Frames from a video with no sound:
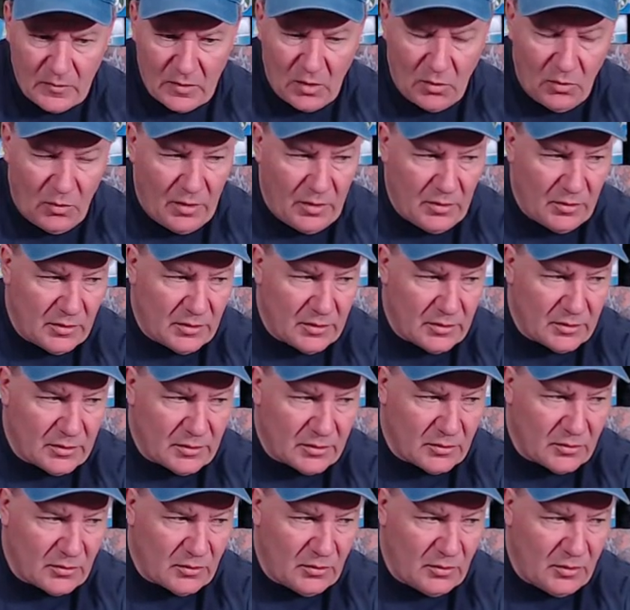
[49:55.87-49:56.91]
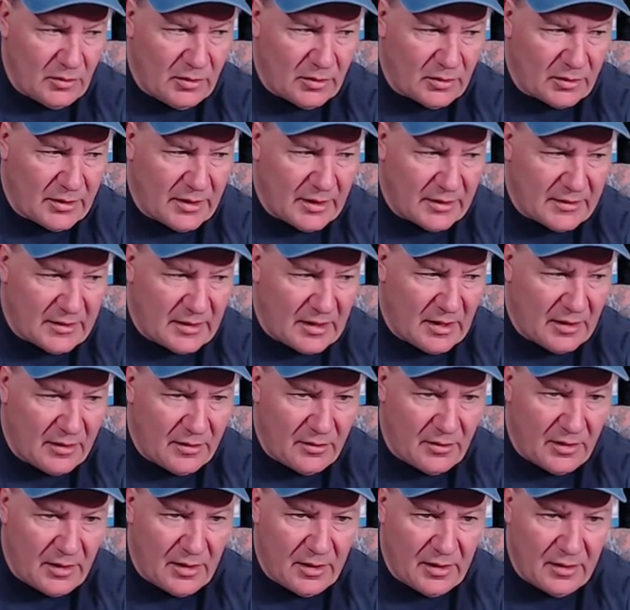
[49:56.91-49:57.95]
we will we'll get together
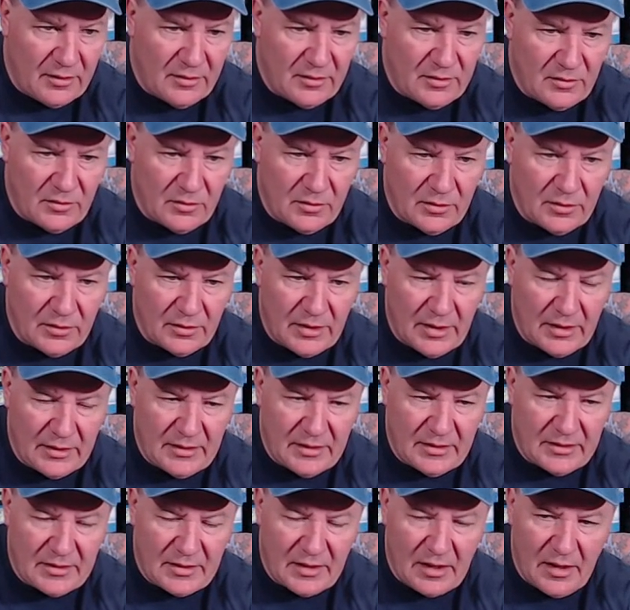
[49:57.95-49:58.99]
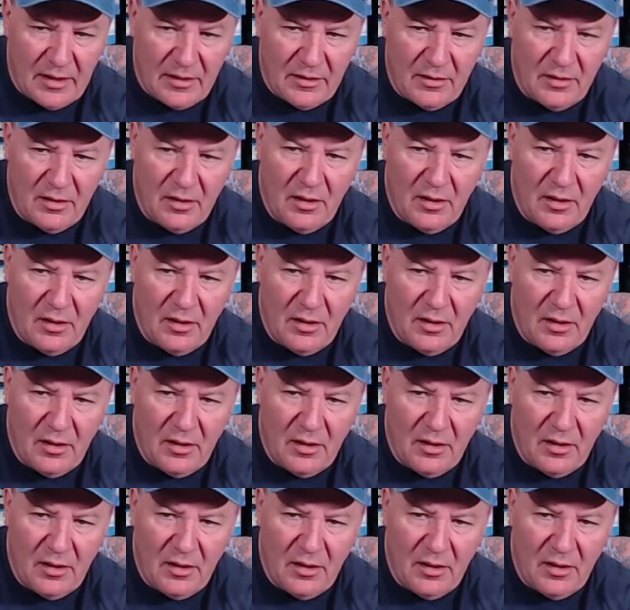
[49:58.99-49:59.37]
and we'll get this together